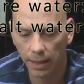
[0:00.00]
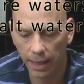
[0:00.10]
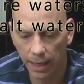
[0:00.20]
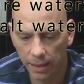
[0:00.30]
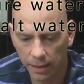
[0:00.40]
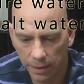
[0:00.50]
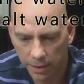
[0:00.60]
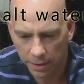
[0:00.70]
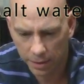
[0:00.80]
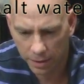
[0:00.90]
And in
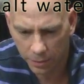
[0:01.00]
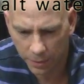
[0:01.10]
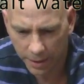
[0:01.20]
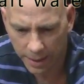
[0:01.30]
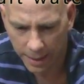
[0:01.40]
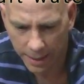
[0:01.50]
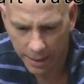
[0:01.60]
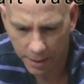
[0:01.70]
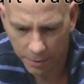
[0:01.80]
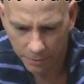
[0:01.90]
here we
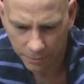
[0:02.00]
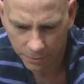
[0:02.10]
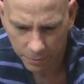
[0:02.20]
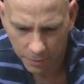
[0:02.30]
have